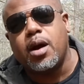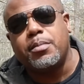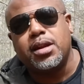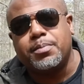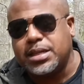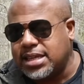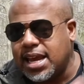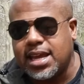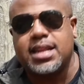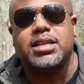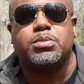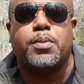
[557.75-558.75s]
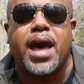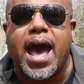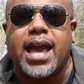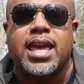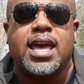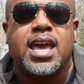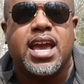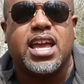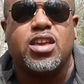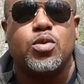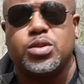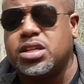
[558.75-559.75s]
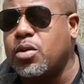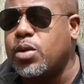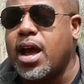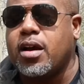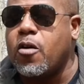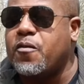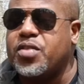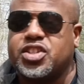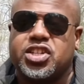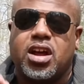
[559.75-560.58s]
I'm gonna be taking this pack and using it when I go fishing.